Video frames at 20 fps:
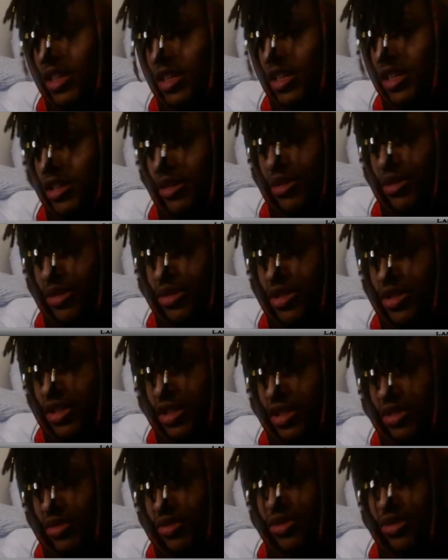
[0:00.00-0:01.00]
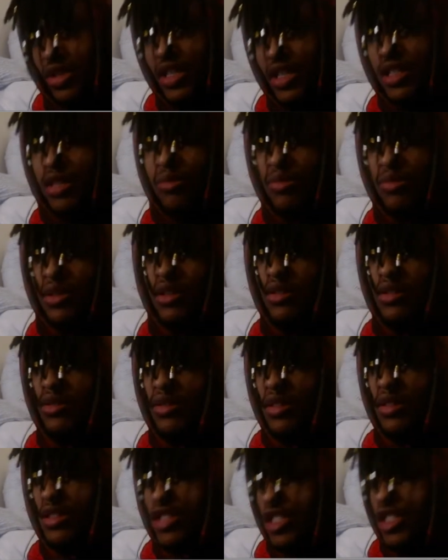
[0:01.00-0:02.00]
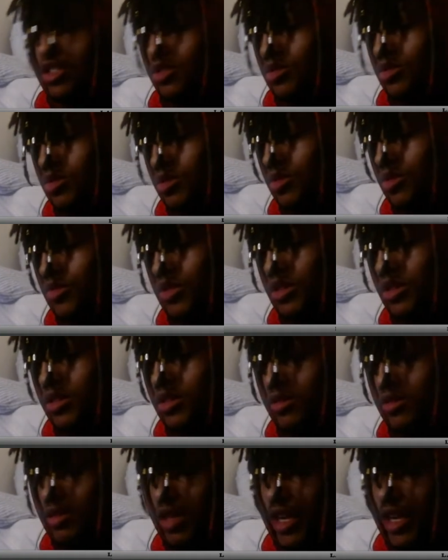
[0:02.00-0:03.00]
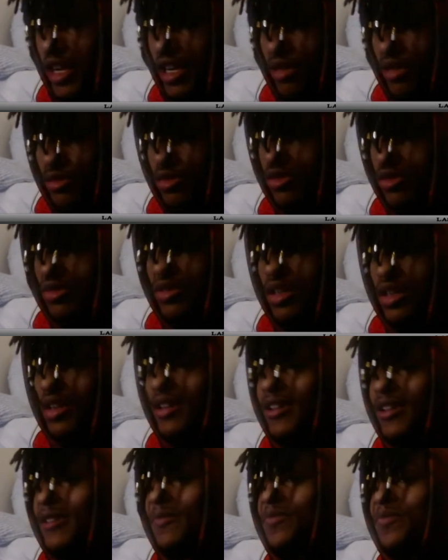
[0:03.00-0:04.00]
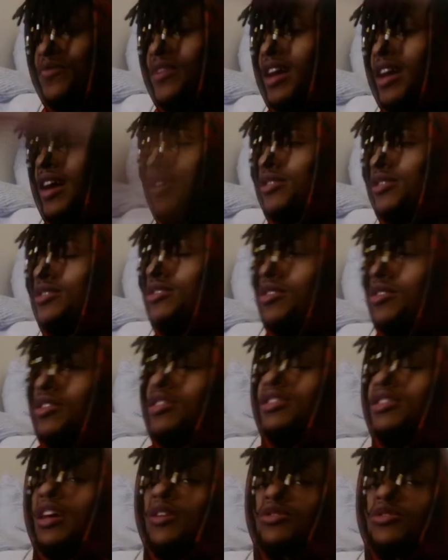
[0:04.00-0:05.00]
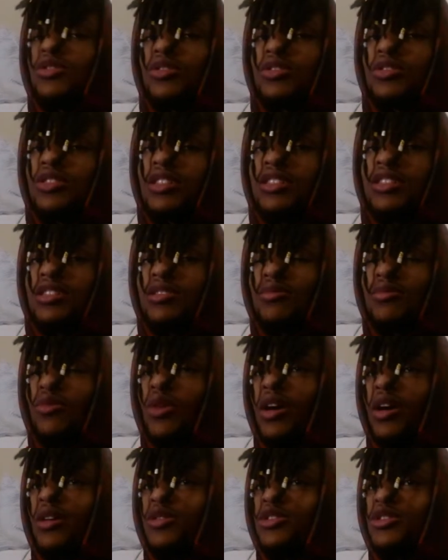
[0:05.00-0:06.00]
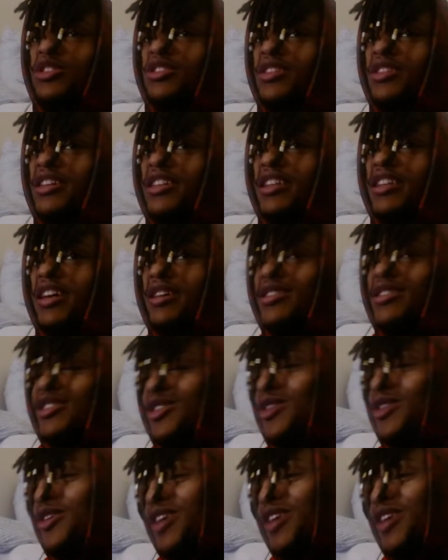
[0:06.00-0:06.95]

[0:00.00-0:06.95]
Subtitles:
a heterosexual thing depending on the gender of the animal. I was gonna say some wild shit like that. So